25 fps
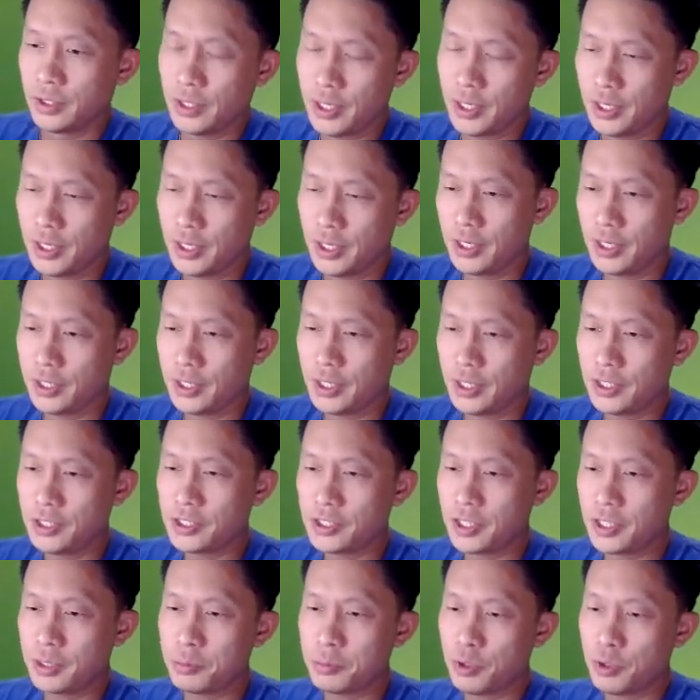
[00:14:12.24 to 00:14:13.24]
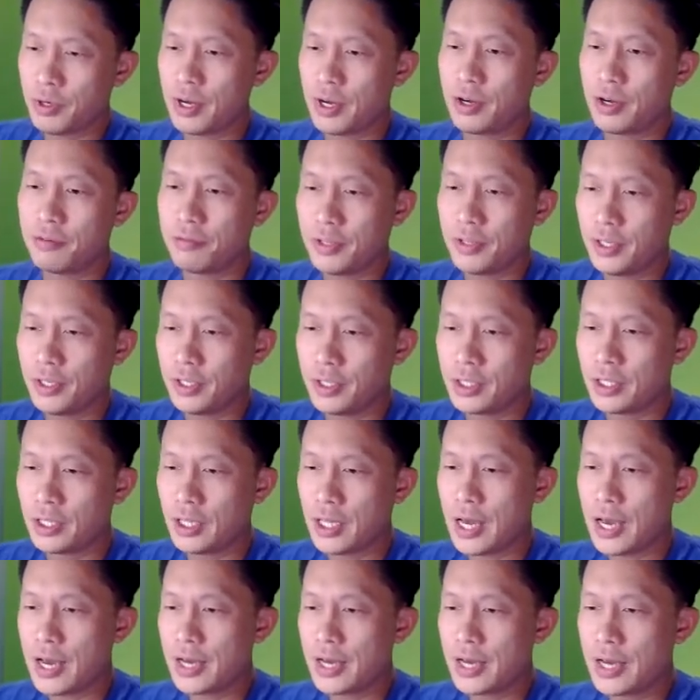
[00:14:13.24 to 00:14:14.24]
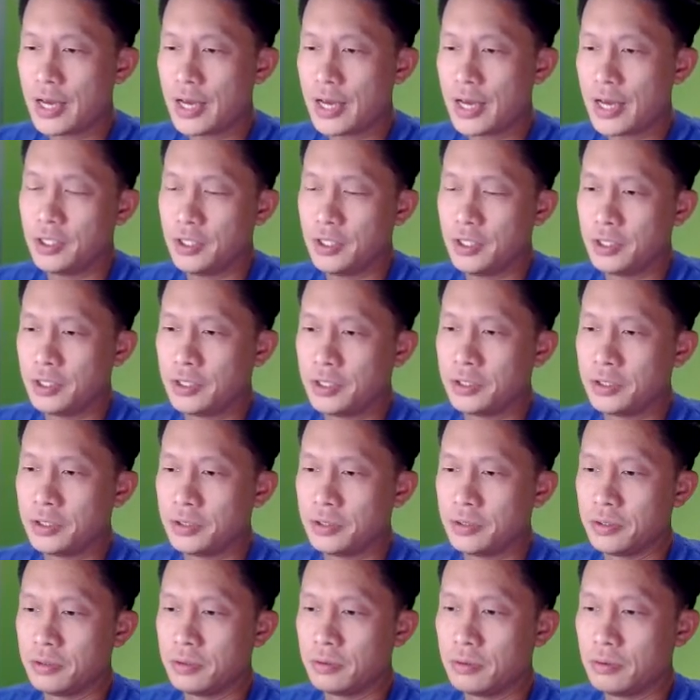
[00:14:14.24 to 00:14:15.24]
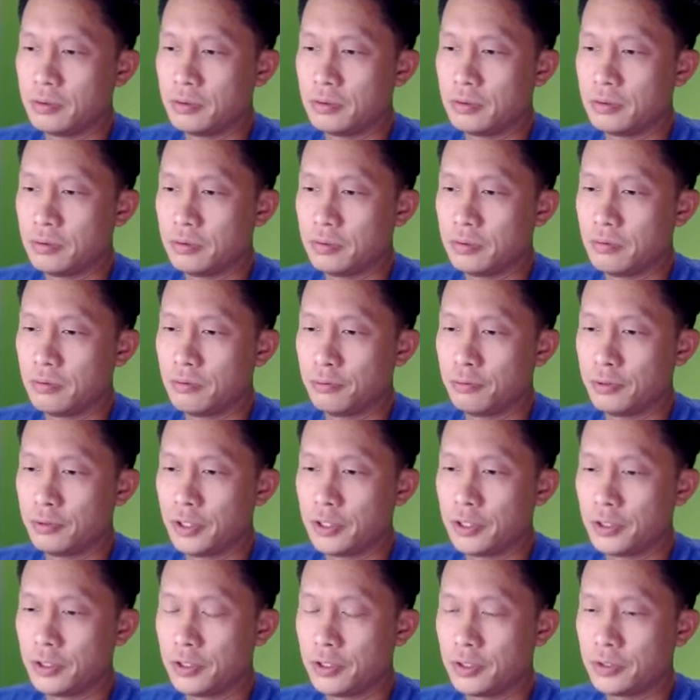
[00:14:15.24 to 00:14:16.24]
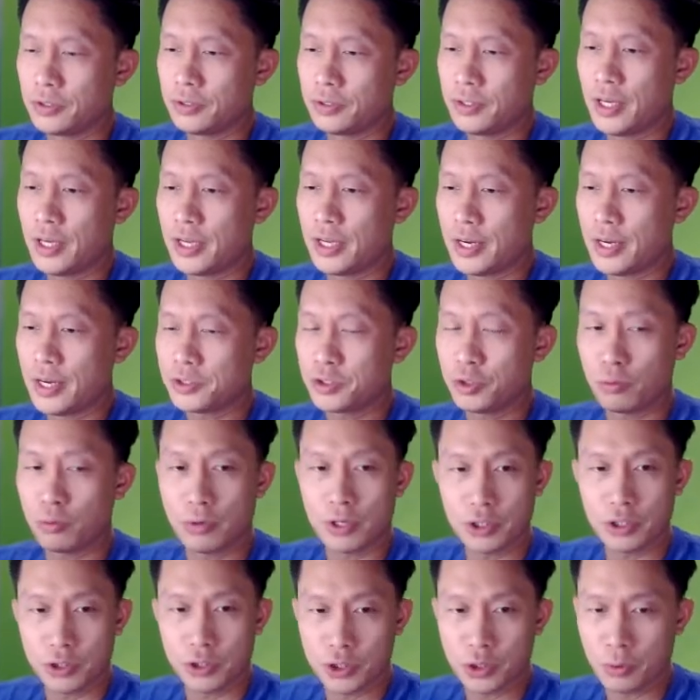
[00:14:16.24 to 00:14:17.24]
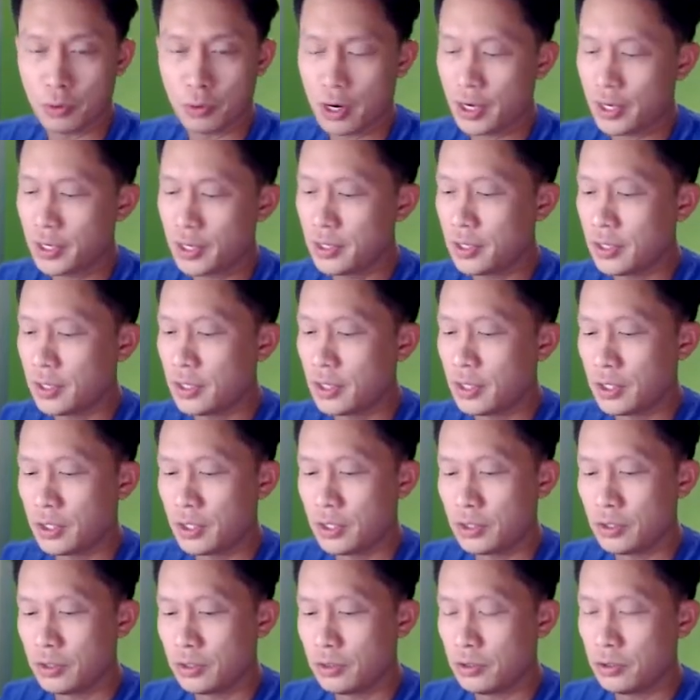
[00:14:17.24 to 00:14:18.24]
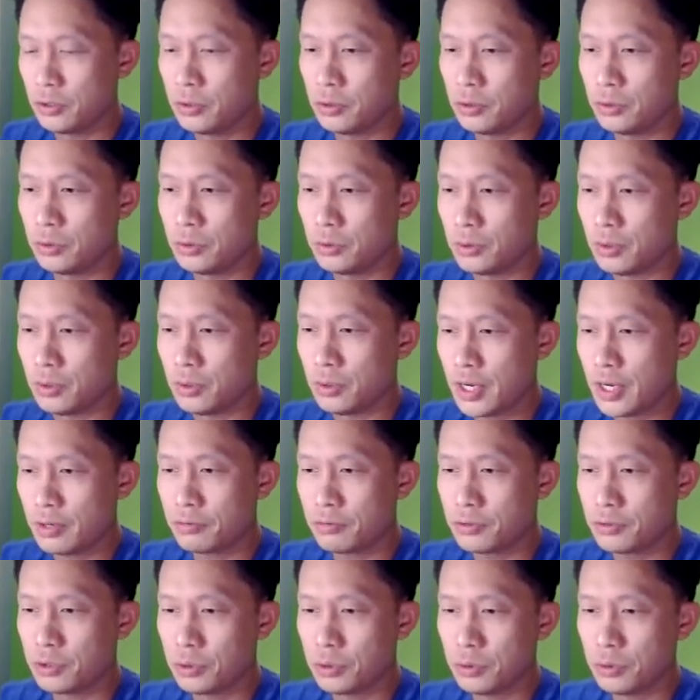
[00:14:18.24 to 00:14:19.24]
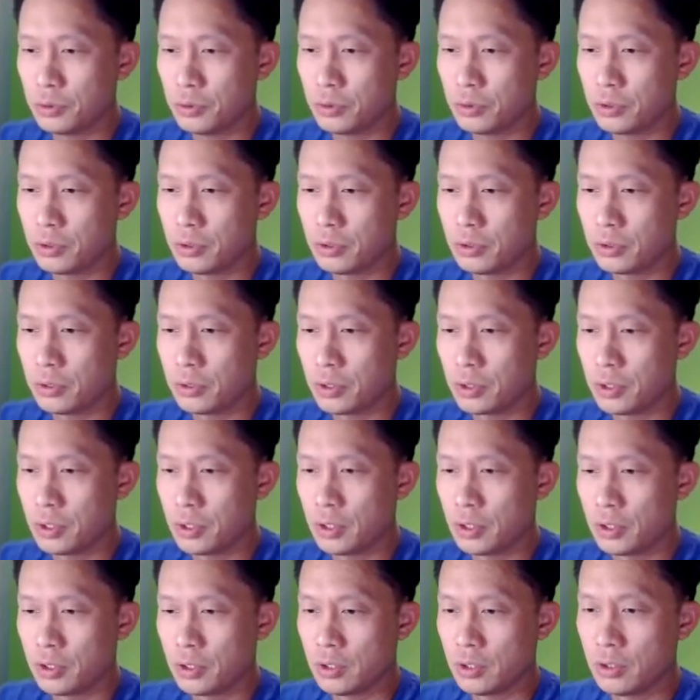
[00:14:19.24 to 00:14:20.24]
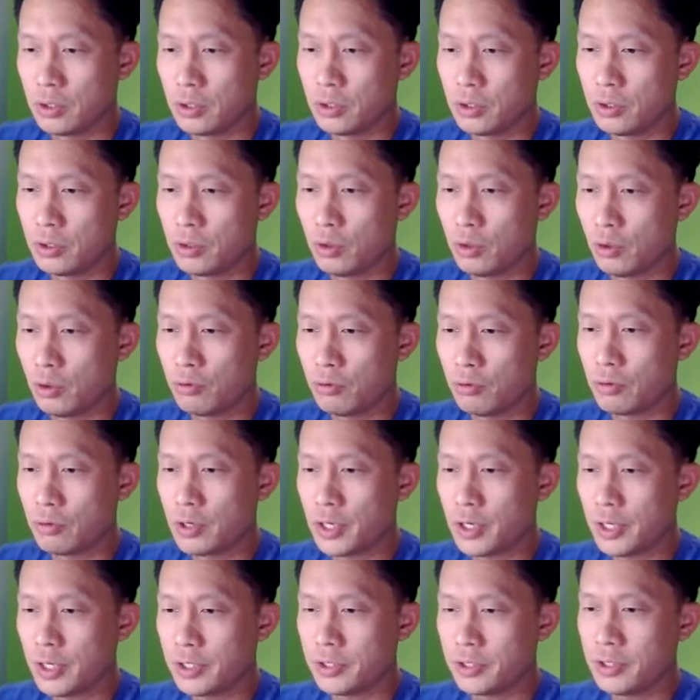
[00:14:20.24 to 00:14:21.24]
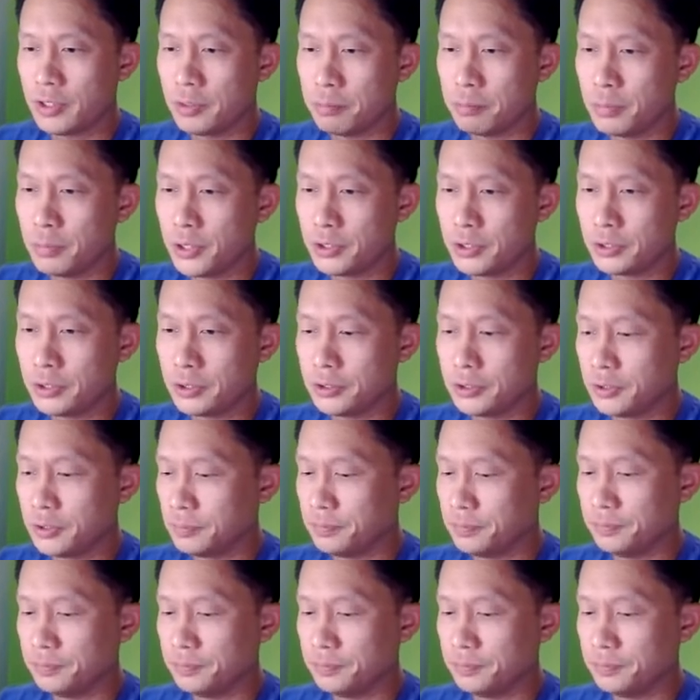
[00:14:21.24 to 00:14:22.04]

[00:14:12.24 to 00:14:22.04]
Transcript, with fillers: And anytime you have a class in Flutter that has to render UI, you have to override the build